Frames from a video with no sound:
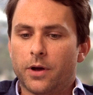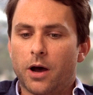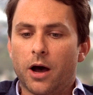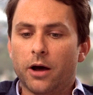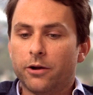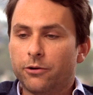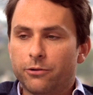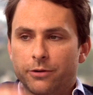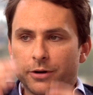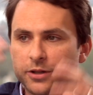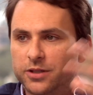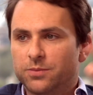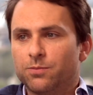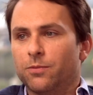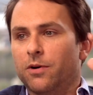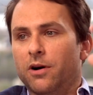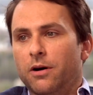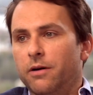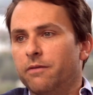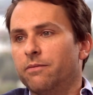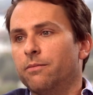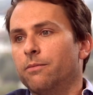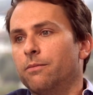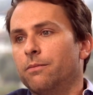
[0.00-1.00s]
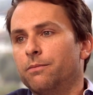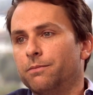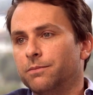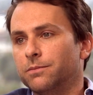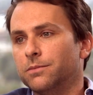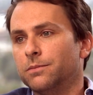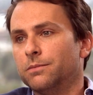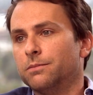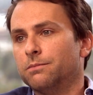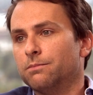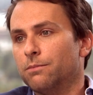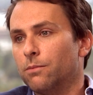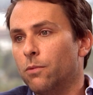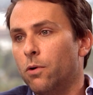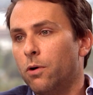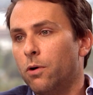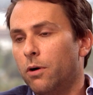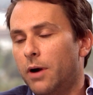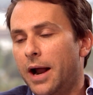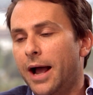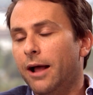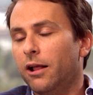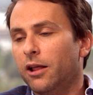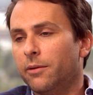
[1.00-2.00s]
hundreds of
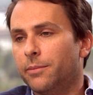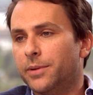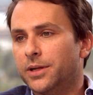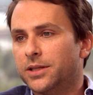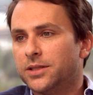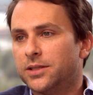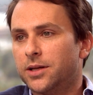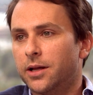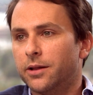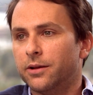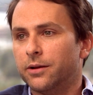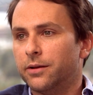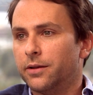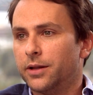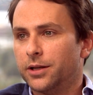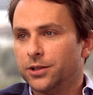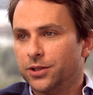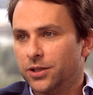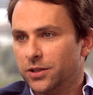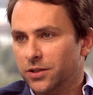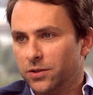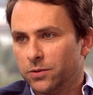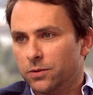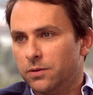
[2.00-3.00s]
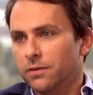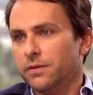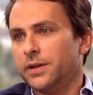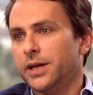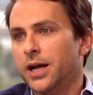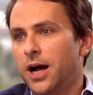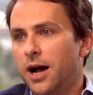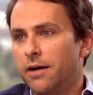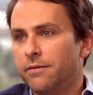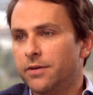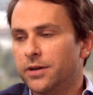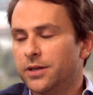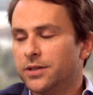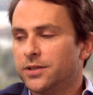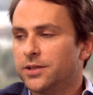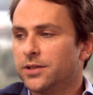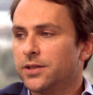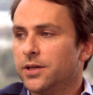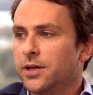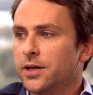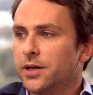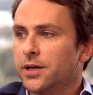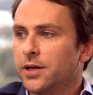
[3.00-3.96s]
more elements other than just sort of the obvious.